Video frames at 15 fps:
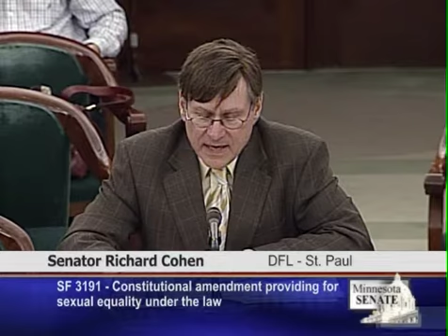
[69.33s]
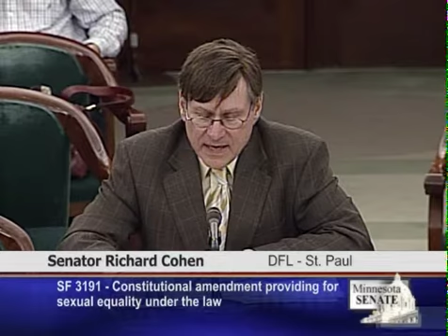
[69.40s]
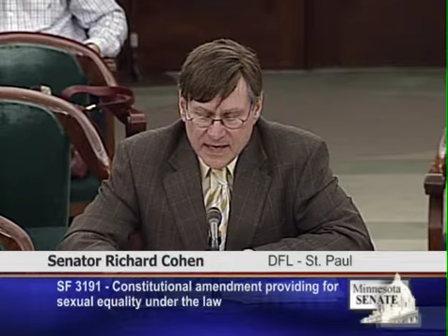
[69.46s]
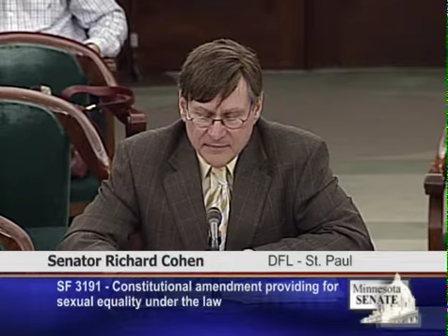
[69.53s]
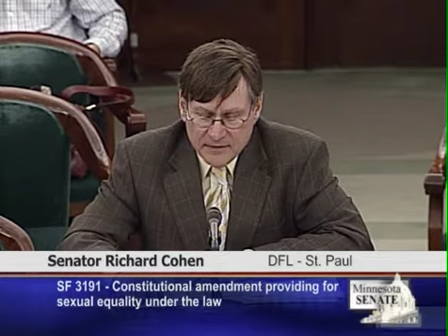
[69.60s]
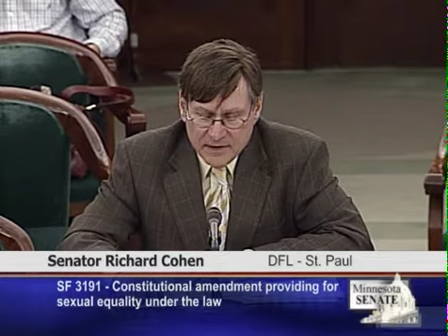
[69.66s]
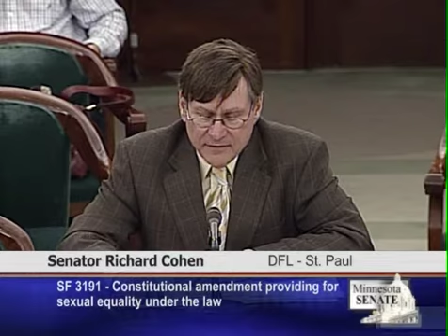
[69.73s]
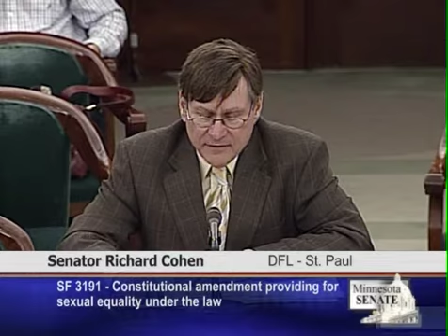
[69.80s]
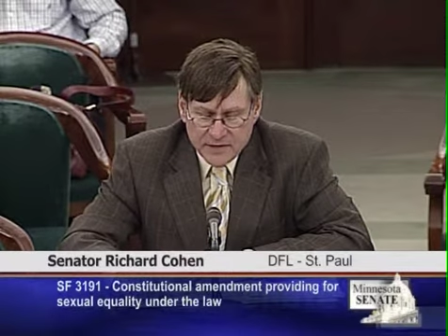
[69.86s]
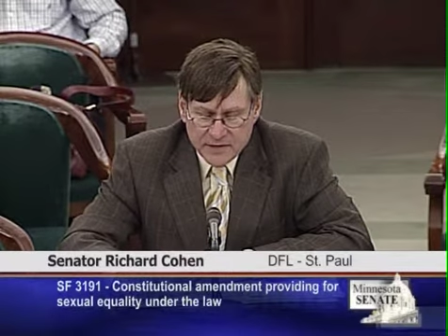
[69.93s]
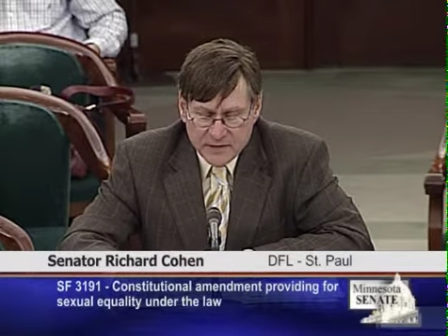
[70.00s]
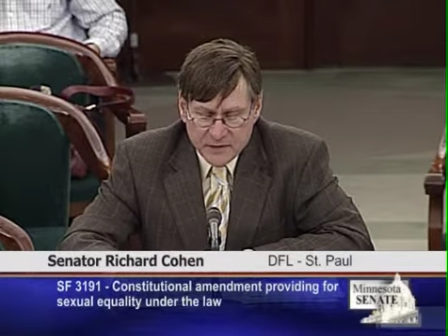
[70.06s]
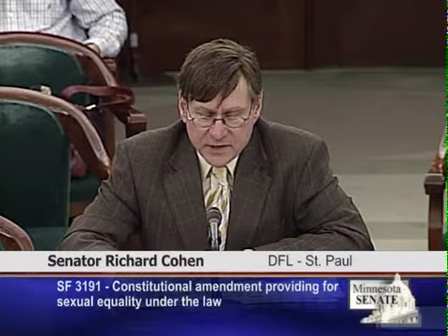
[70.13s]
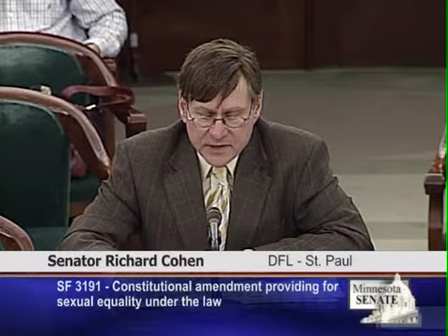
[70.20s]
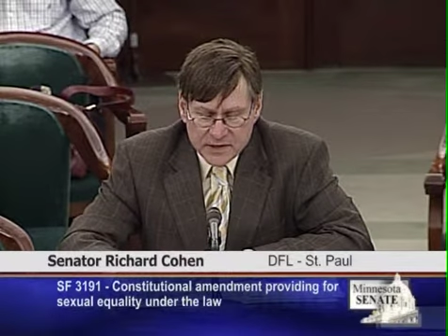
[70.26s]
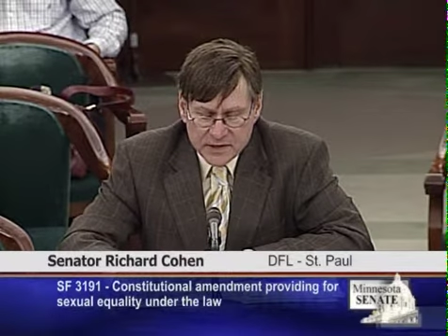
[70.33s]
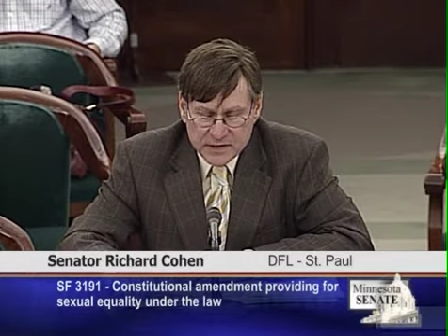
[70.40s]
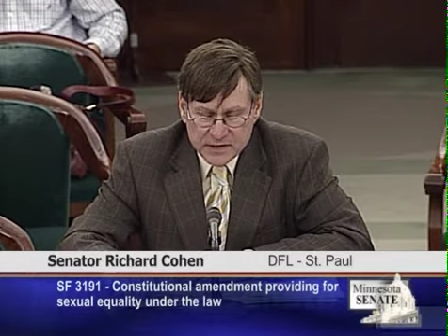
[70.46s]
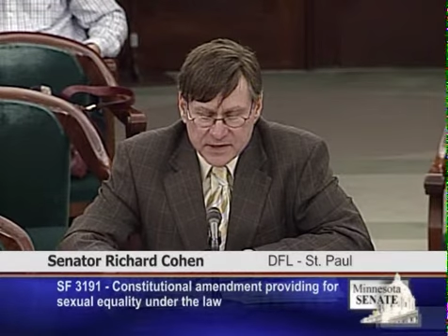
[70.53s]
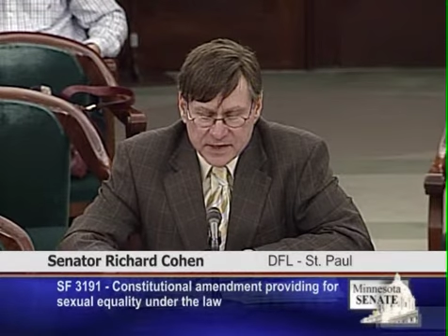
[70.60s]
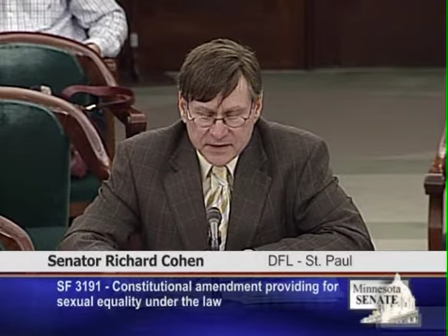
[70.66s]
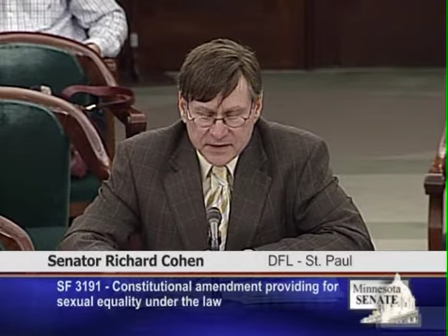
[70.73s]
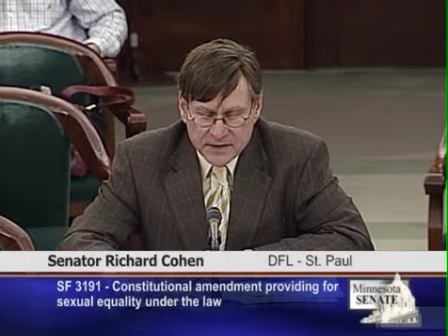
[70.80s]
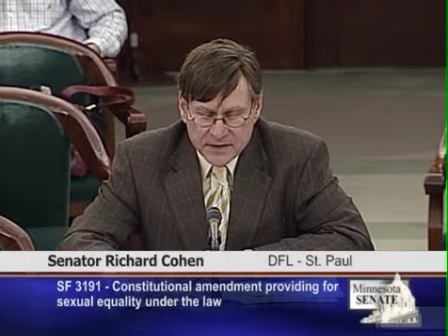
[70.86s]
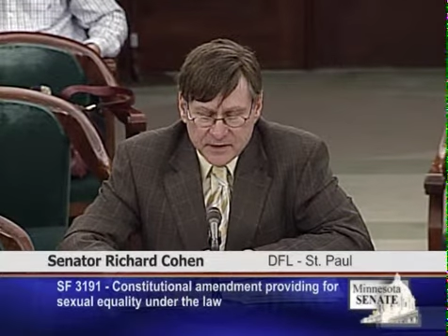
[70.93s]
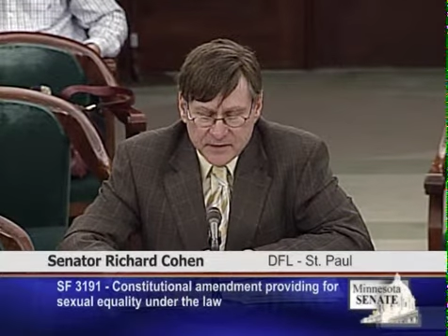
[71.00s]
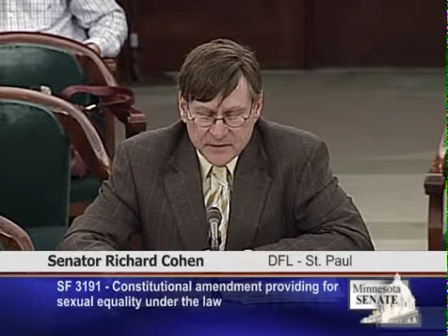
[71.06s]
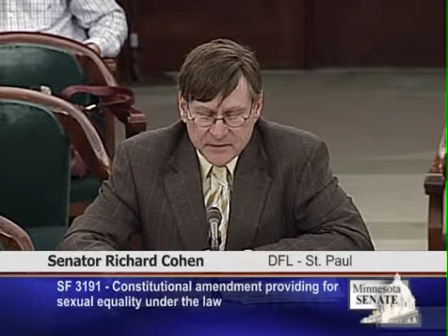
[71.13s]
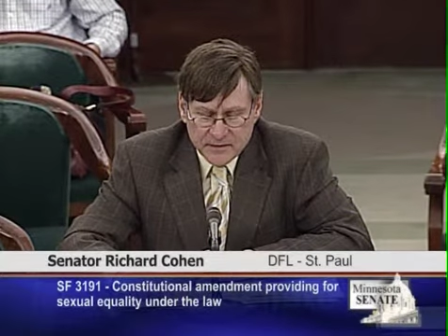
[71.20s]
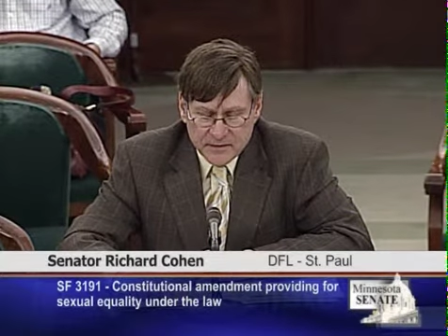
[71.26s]
And my feeling is that
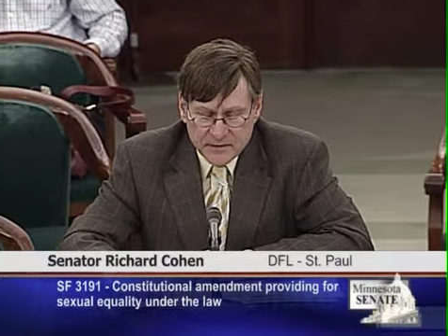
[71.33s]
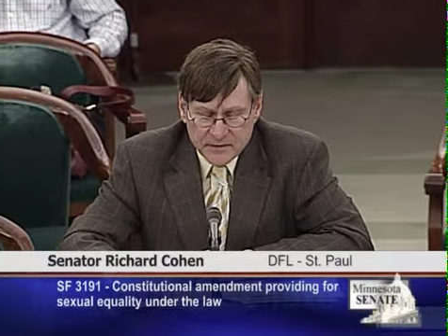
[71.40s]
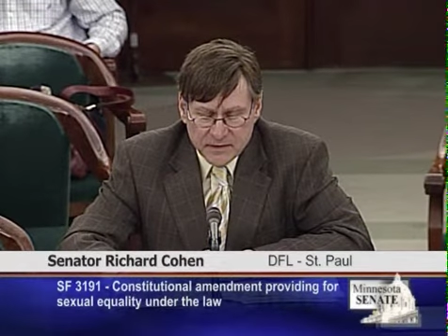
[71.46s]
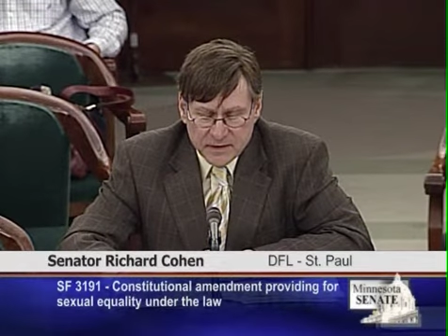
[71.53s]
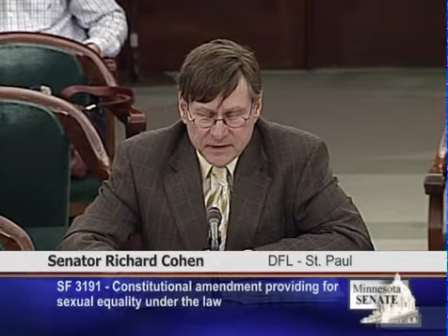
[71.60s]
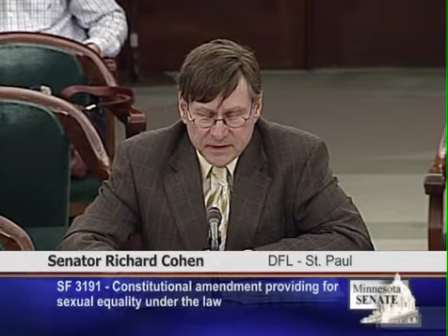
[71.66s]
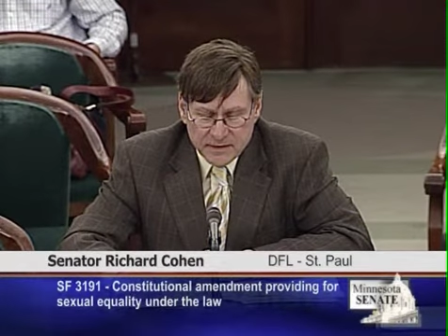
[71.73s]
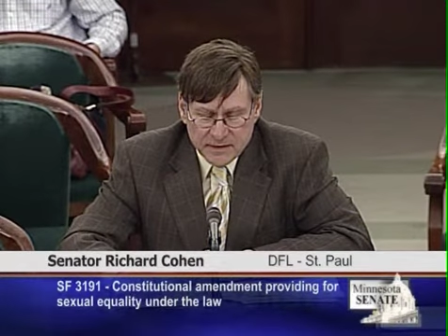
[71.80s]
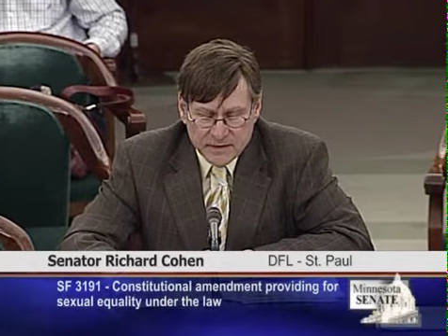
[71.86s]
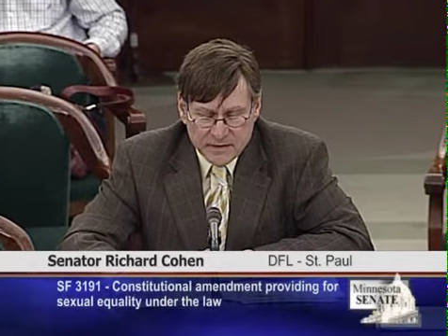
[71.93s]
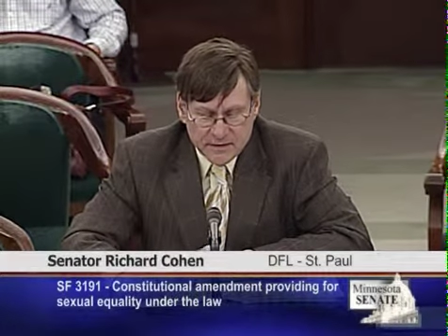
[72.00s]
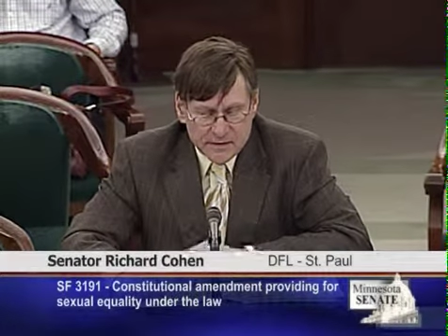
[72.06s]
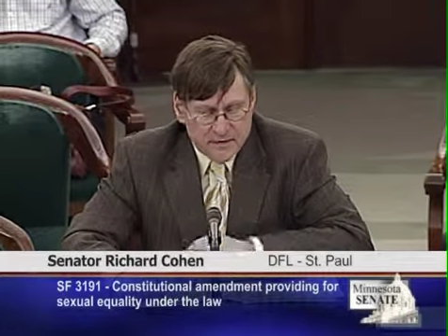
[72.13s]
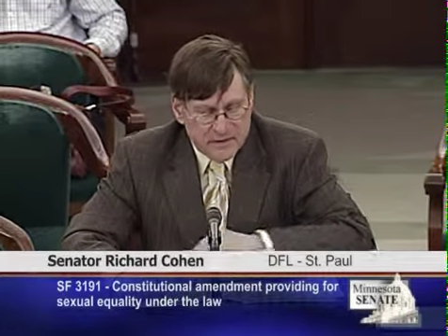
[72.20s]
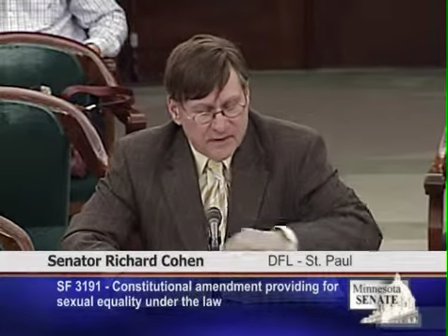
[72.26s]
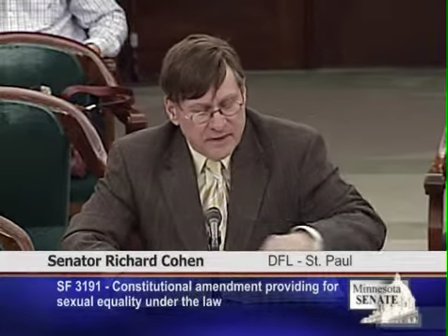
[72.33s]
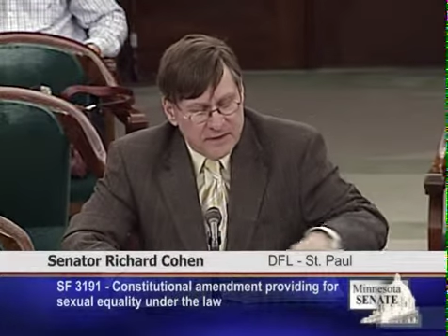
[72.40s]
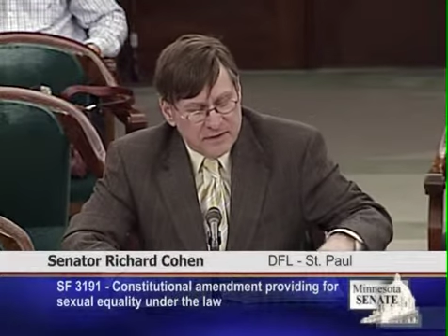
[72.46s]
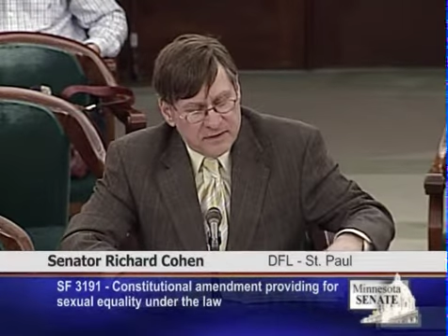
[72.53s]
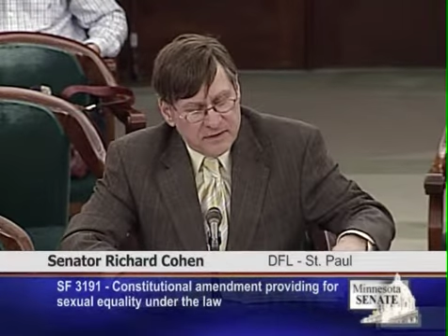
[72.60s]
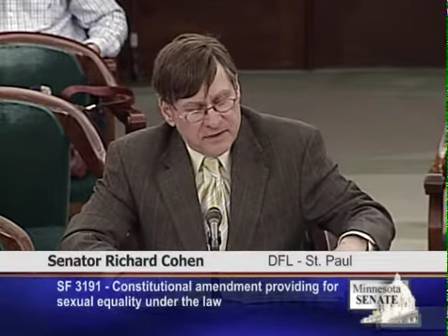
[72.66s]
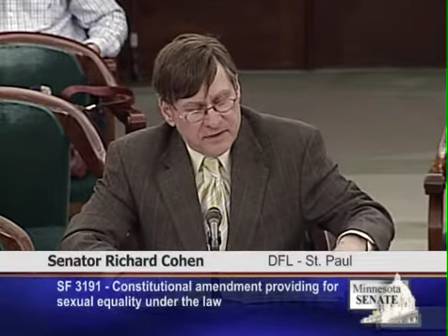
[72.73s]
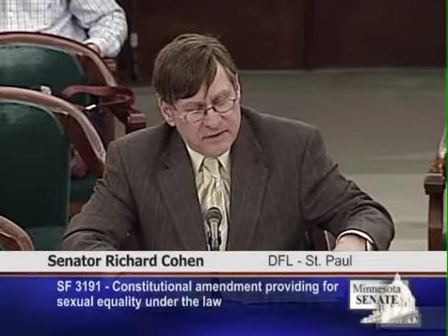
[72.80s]
that